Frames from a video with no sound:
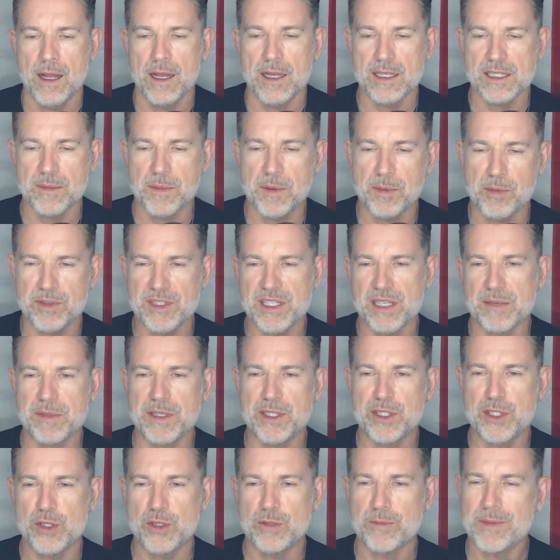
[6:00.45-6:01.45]
Some people sent me
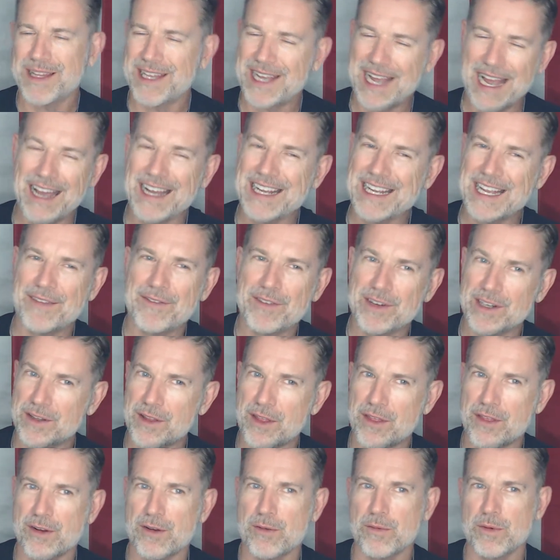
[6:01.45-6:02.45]
2, but like, I can't figure out the
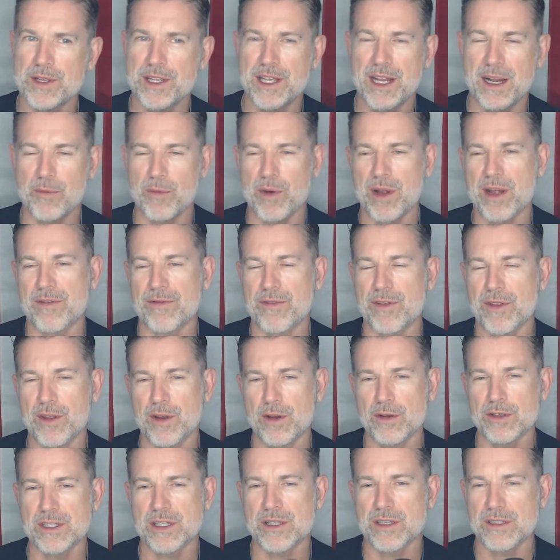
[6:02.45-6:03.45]
third one yet. I'm waiting for
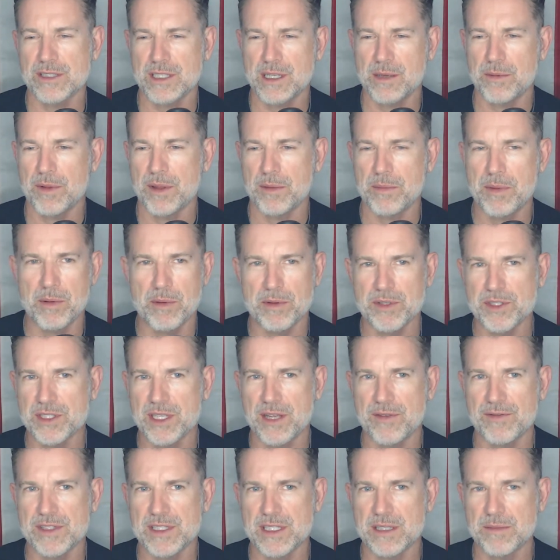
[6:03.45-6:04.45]
those, and there's a couple of people who just
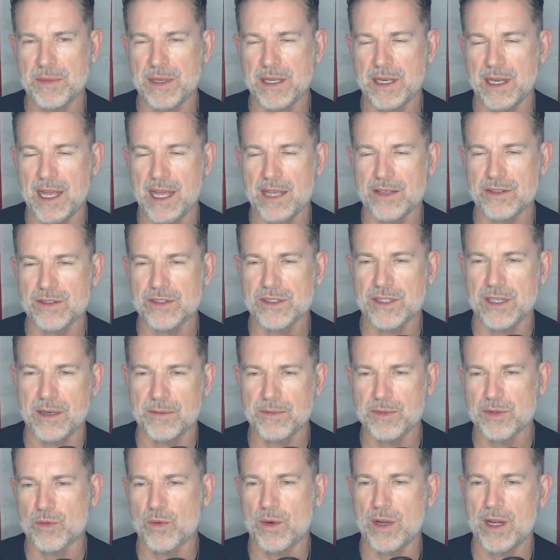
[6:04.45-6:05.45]
haven't sent me any answers yet.
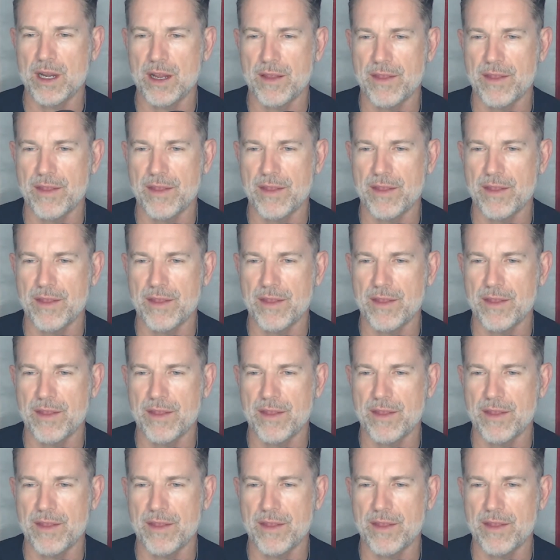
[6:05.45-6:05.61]
I'm just waiting on